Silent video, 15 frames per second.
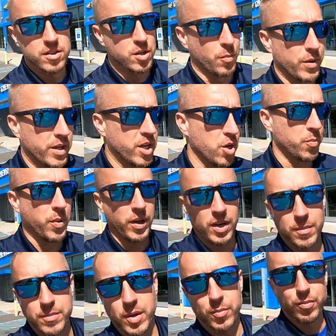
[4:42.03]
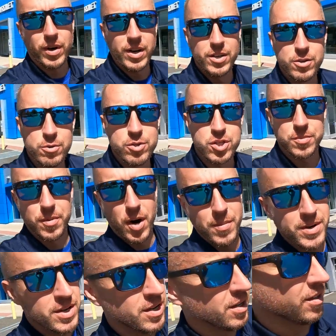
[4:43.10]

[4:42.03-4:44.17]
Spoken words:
Somebody here picking up their brand new Suburban.